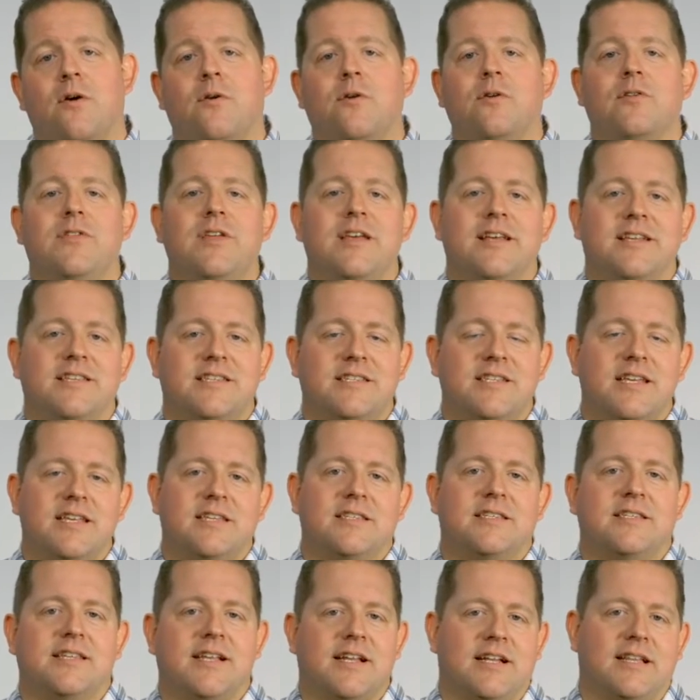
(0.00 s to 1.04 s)
or the
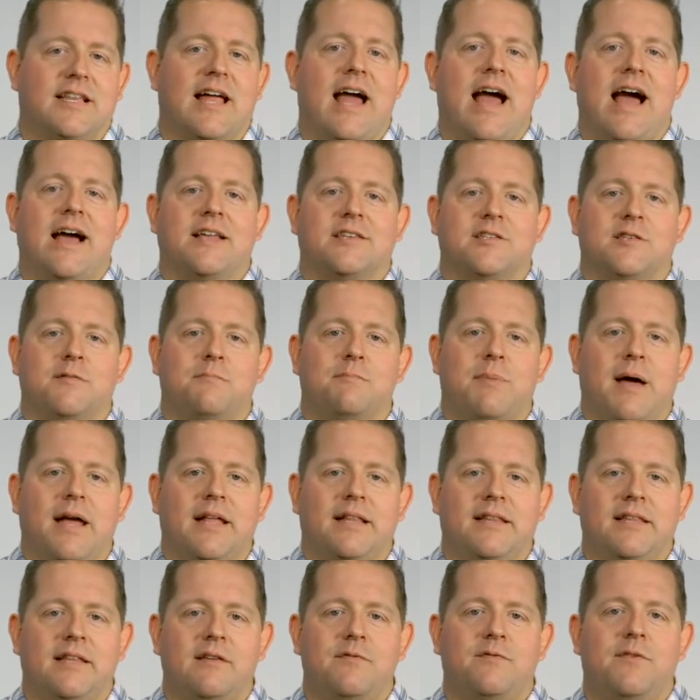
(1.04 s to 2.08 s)
Assist class
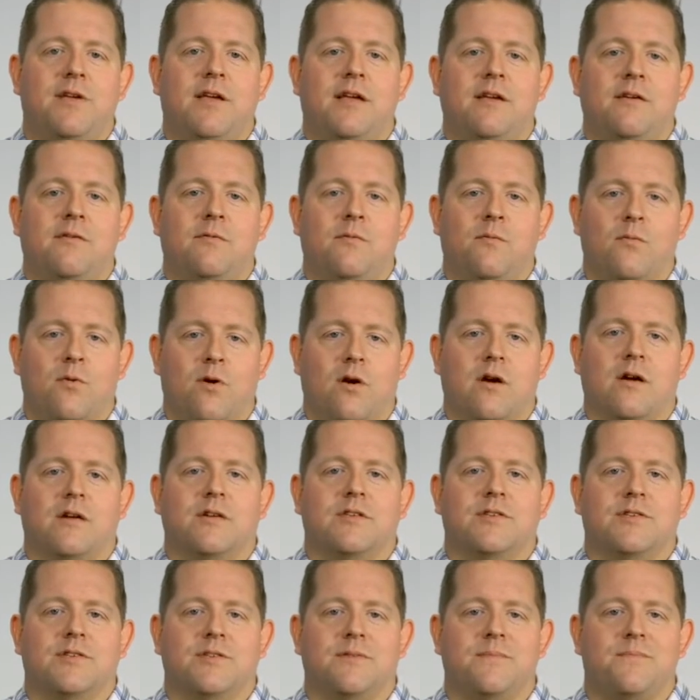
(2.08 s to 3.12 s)
by Living
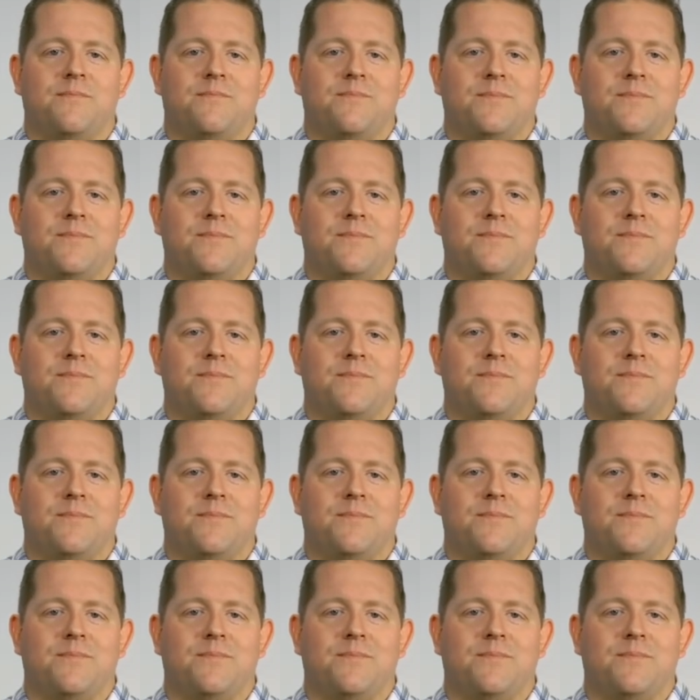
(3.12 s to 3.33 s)
Works.